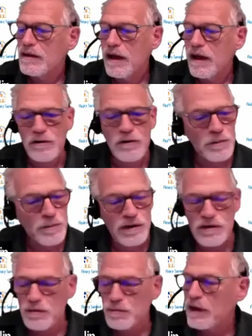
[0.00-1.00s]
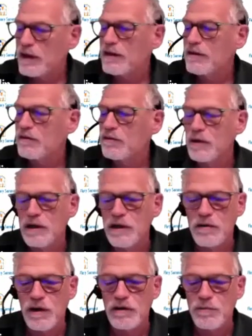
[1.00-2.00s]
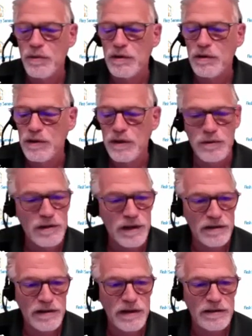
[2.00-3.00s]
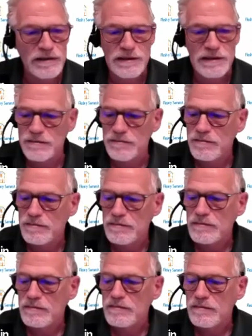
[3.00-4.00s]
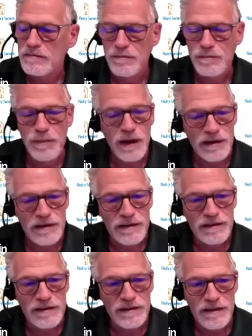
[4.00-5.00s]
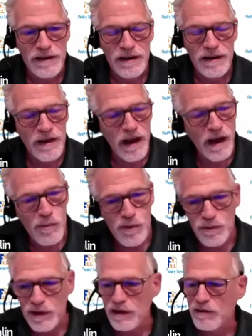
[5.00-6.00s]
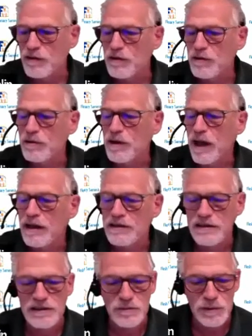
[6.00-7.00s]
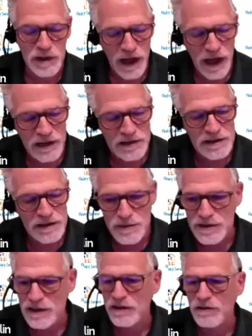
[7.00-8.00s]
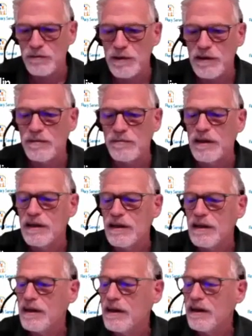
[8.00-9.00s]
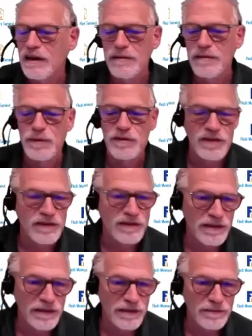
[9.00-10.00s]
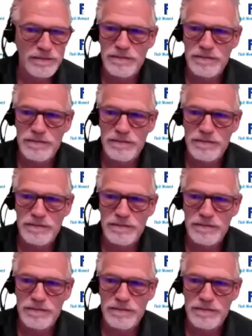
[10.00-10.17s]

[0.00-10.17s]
Not only participating in the 3D Crosspoint and below technologies, but now moving into caches, where caches themselves become persistent.